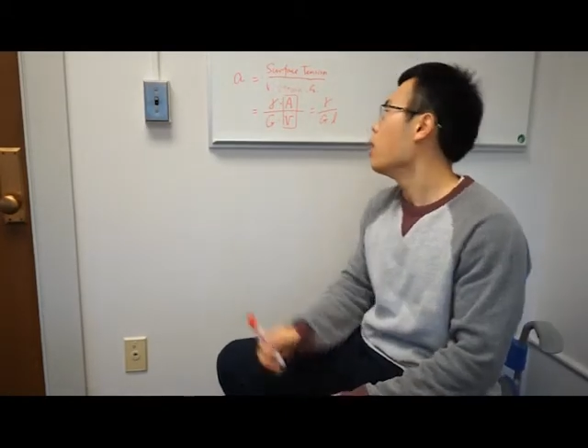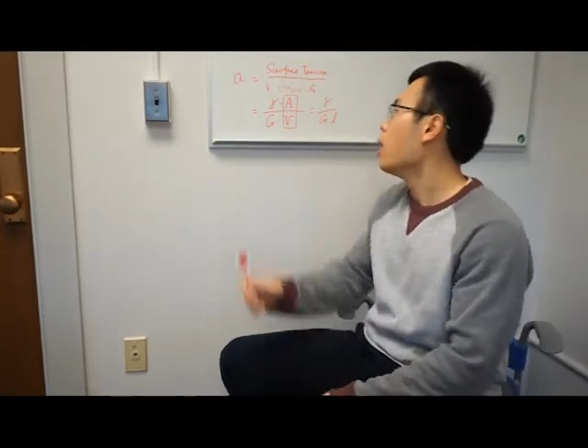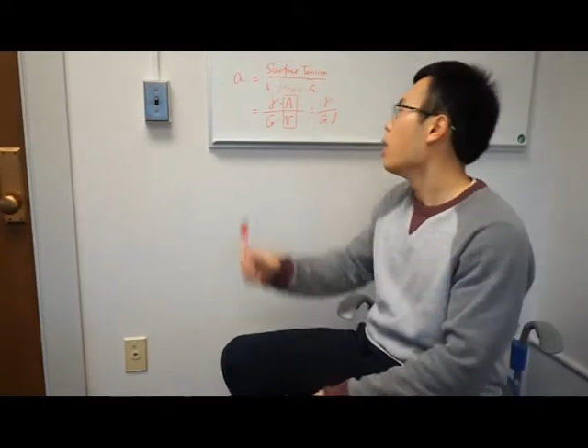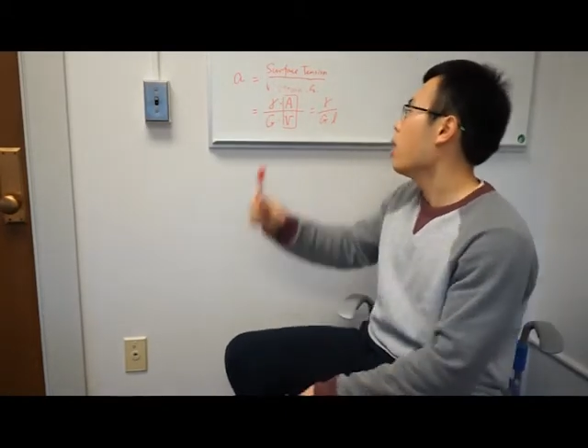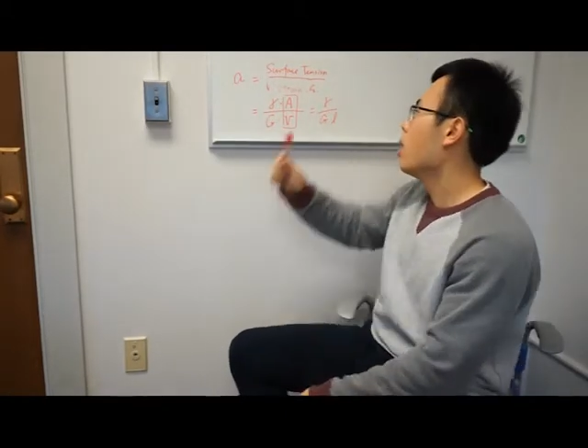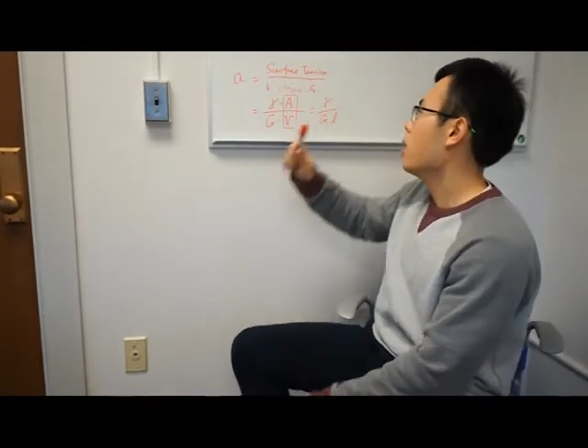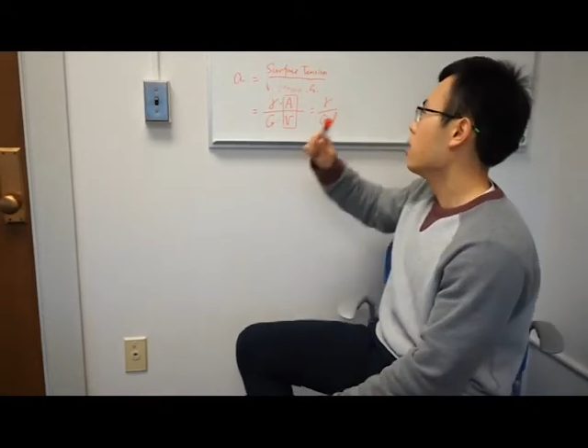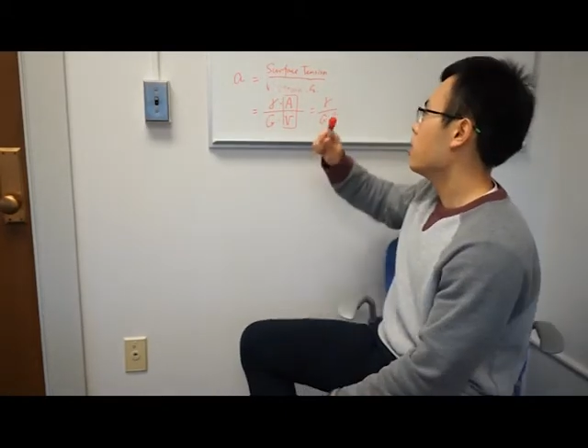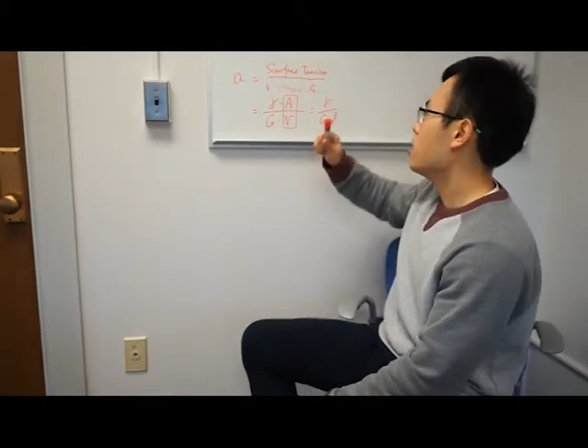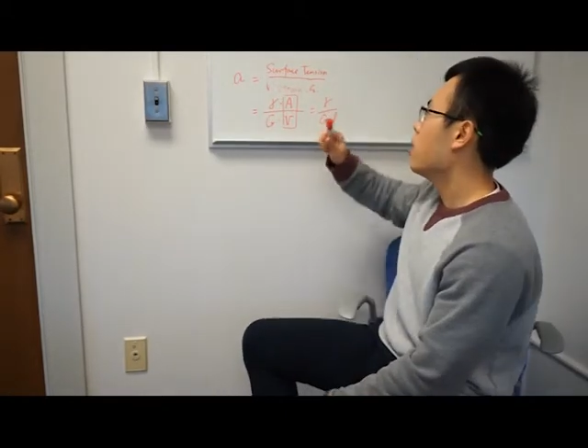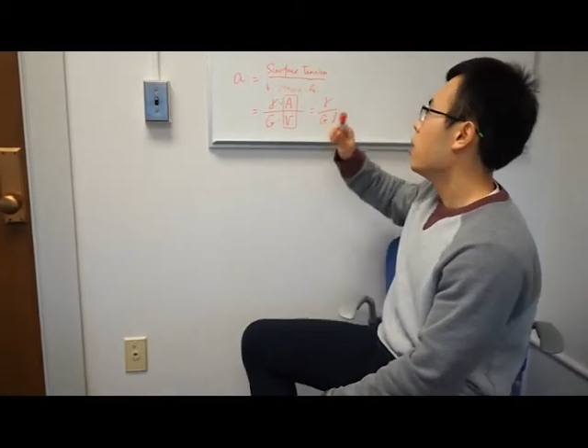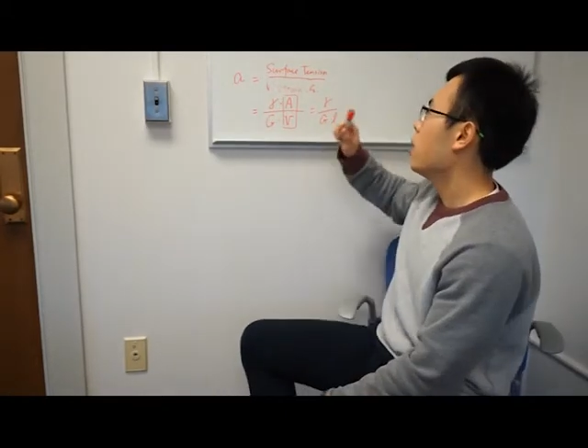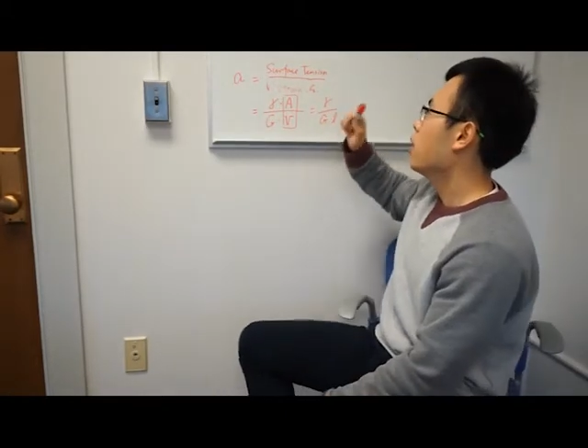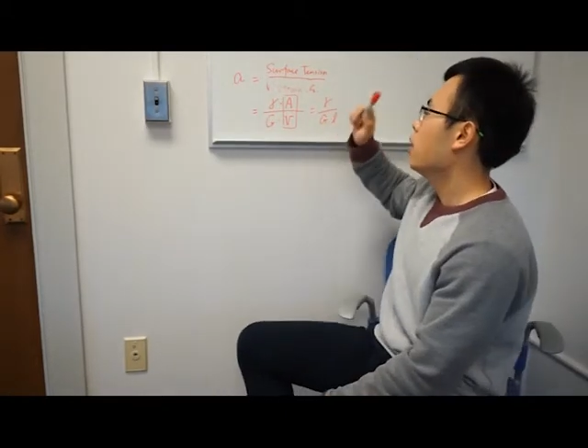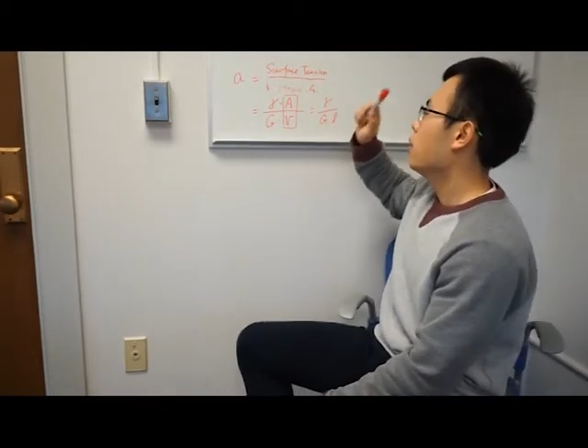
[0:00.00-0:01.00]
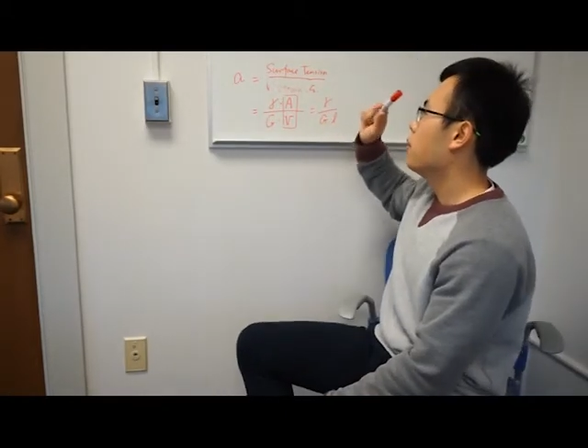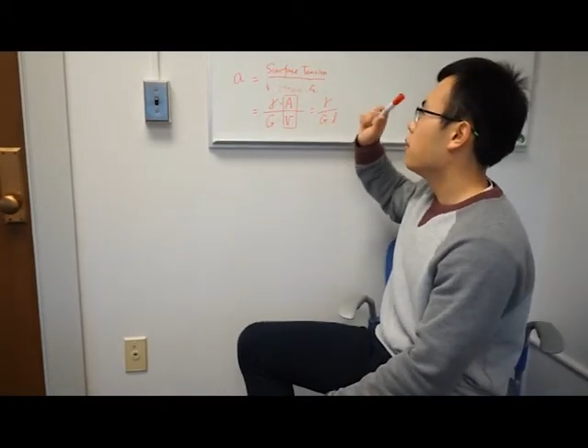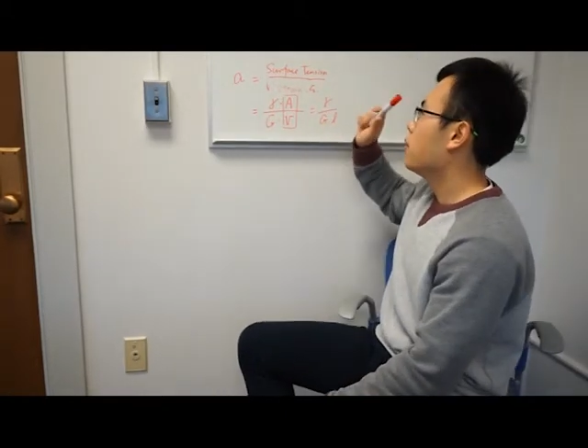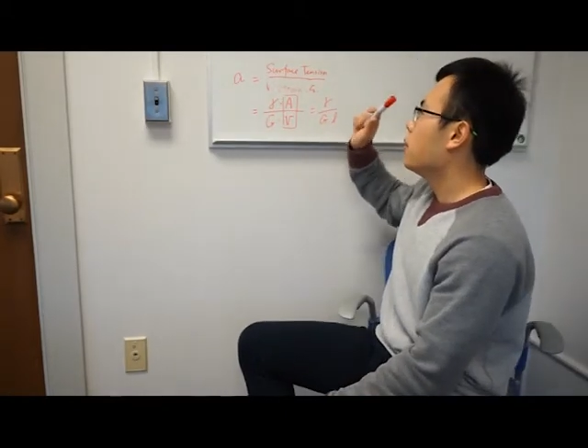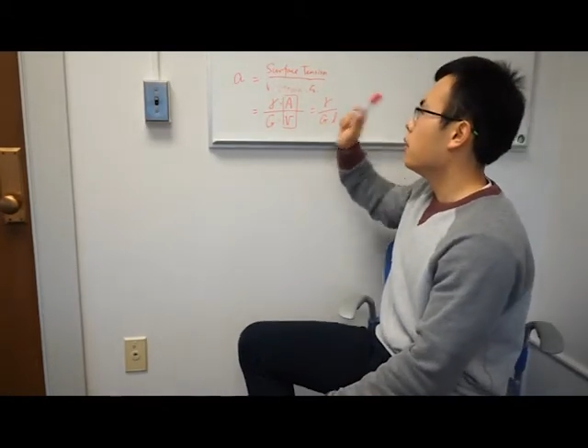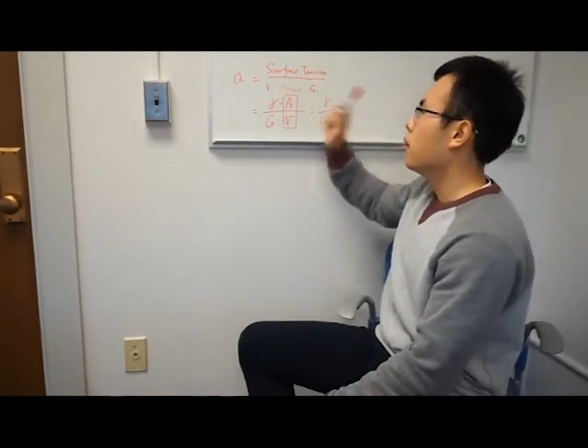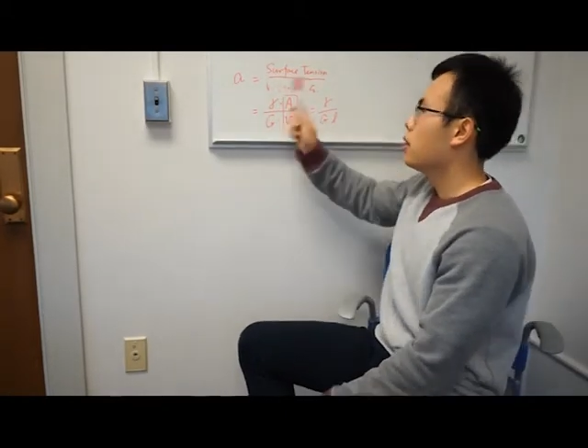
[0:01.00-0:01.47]
And if
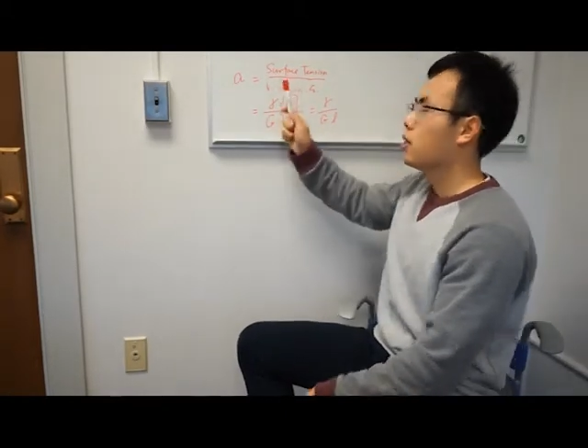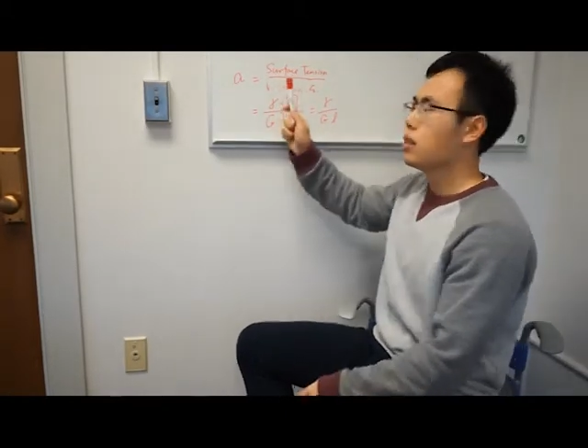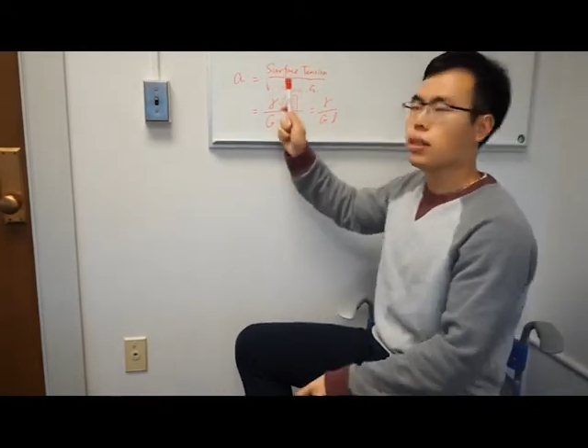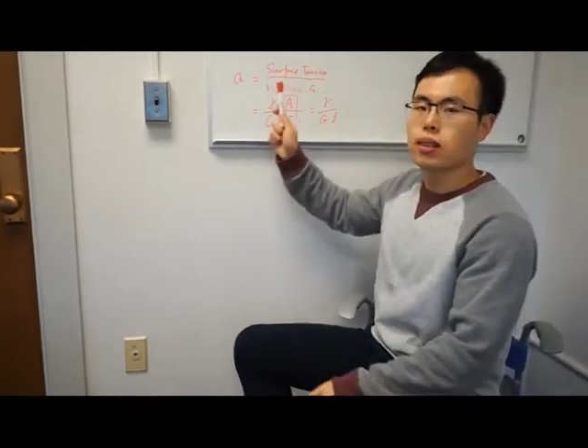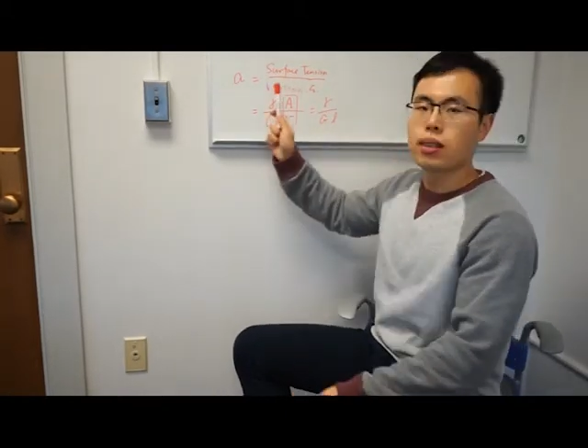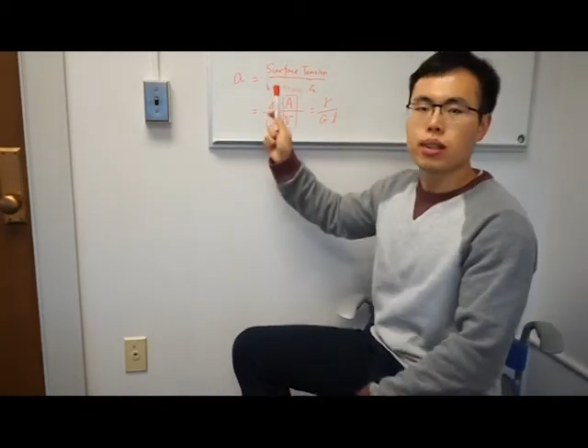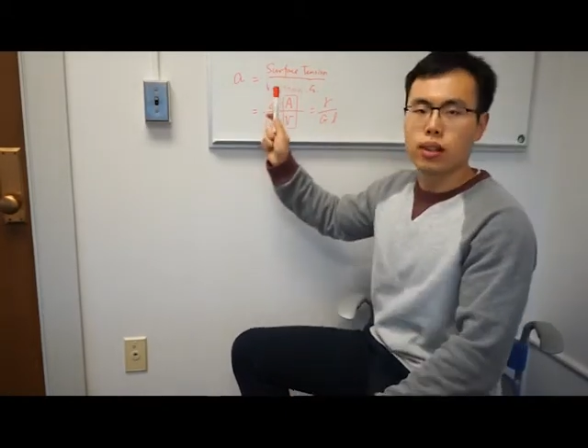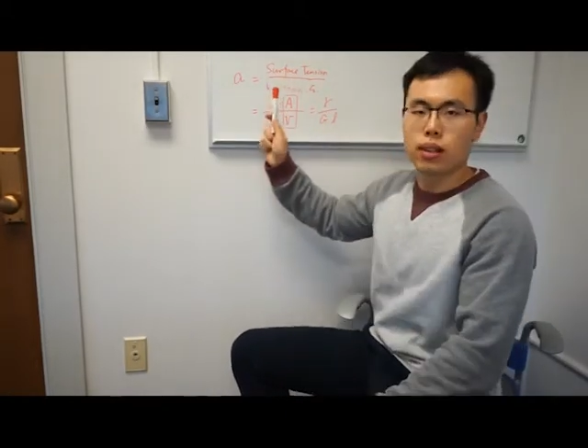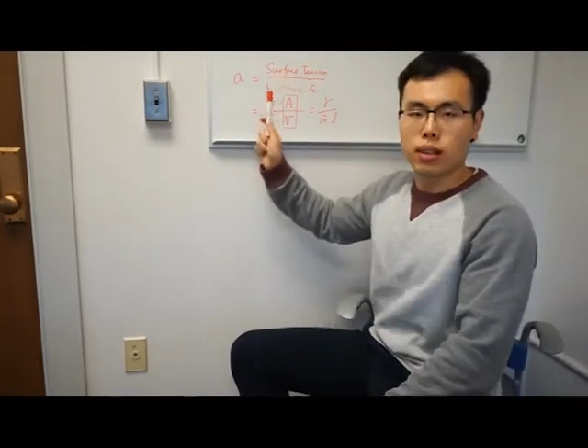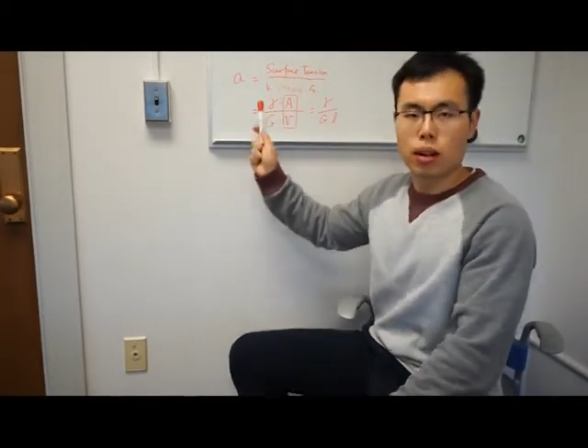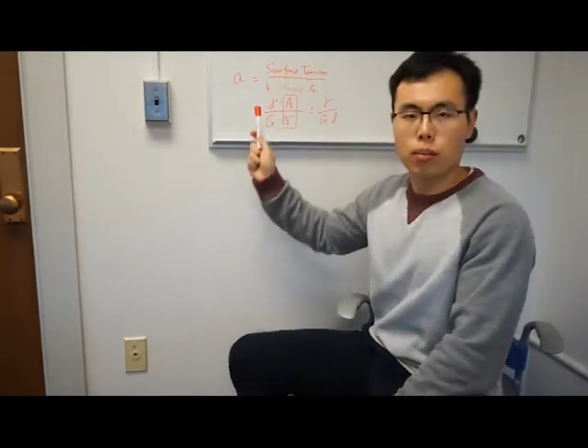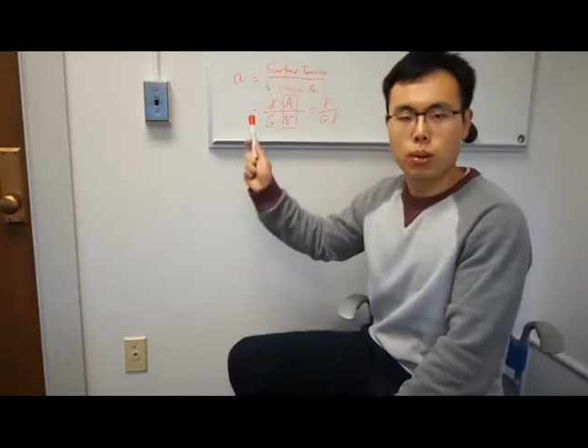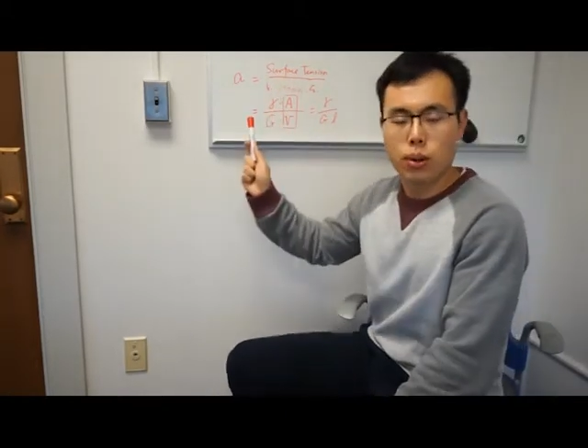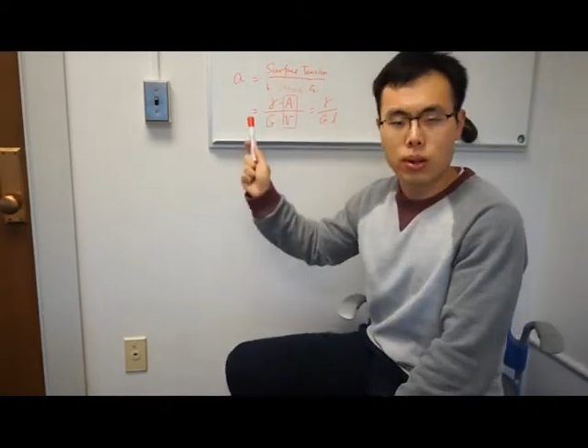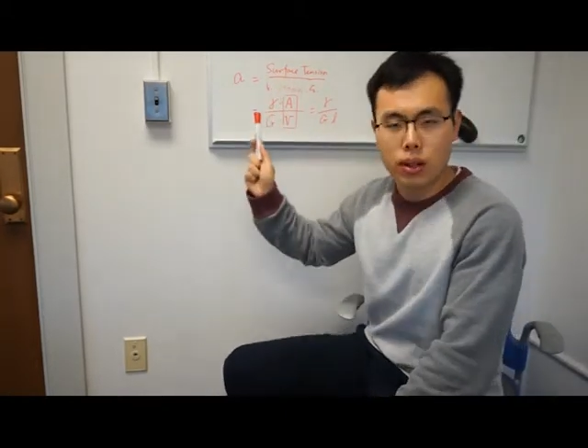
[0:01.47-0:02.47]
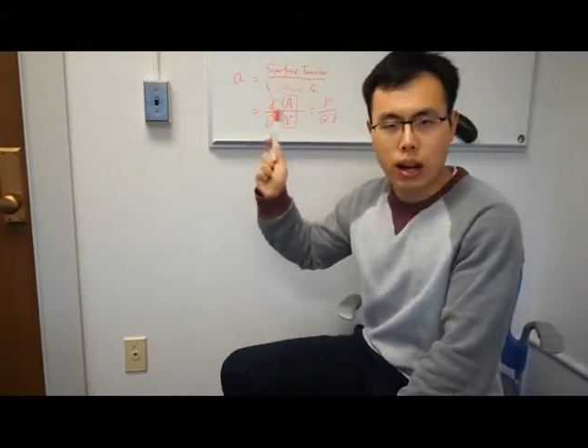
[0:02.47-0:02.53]
this number